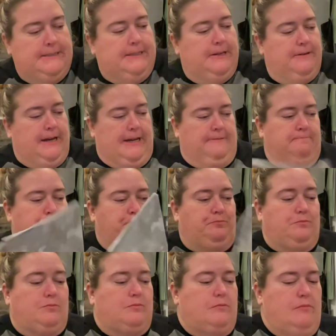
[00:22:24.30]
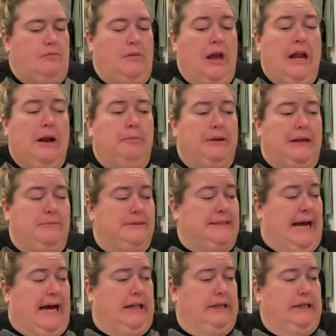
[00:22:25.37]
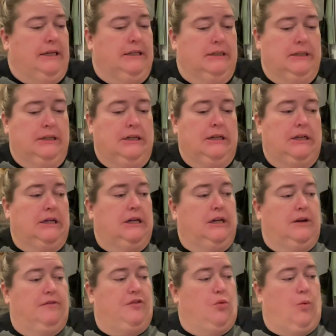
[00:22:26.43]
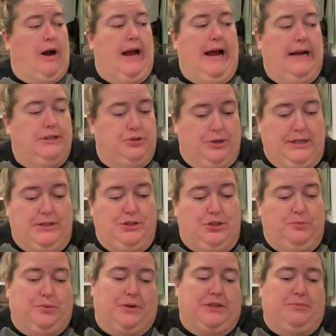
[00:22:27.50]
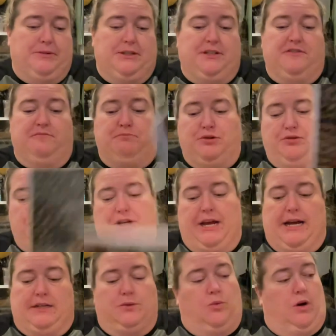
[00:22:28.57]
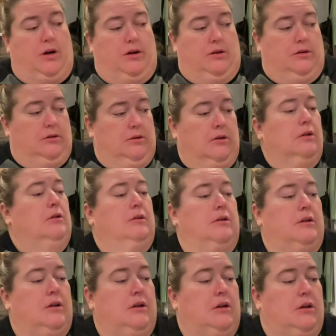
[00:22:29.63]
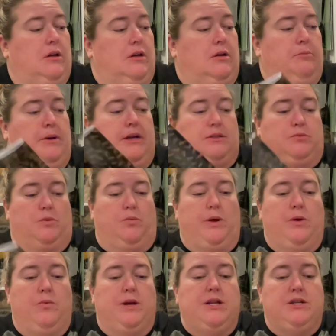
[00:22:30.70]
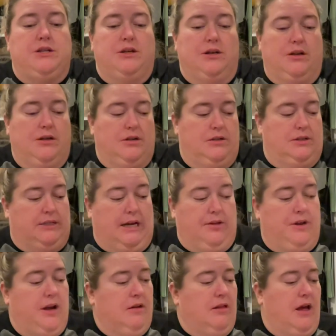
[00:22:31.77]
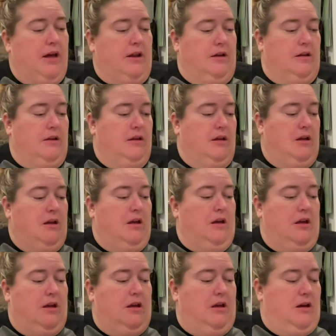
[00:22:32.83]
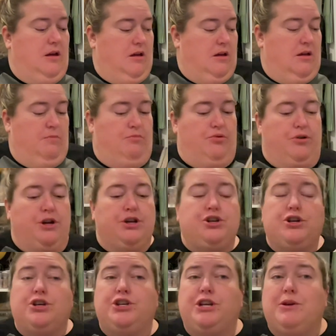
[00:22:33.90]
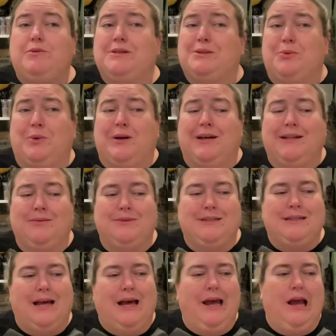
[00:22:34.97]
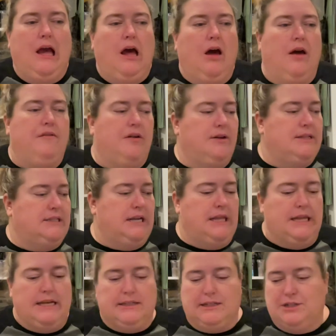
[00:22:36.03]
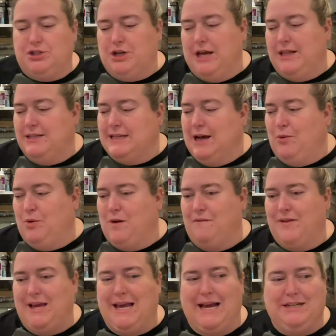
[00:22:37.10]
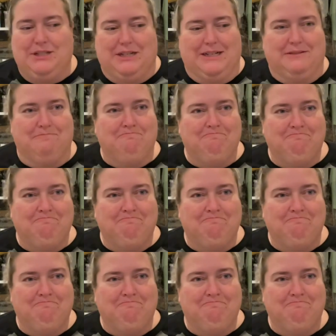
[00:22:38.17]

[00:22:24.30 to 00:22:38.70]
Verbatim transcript: Okay. And I blame Sally for why I drink super expensive bougie ass water. Because when we went to South Carolina, pretty sure she was the one that was like, oh, I've always seen these. Let's try these out. We're on vacation.